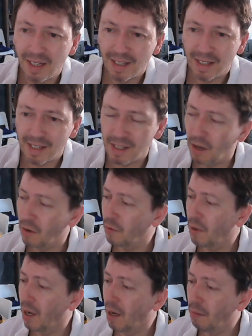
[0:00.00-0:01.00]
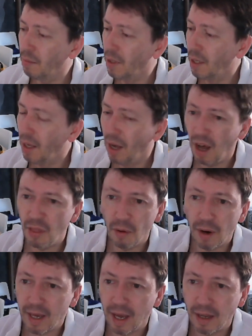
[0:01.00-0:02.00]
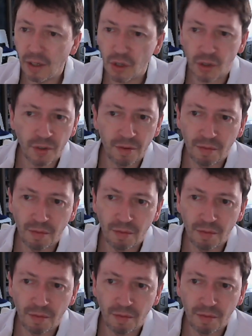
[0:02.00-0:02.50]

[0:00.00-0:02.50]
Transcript: So I thought I'd get it just.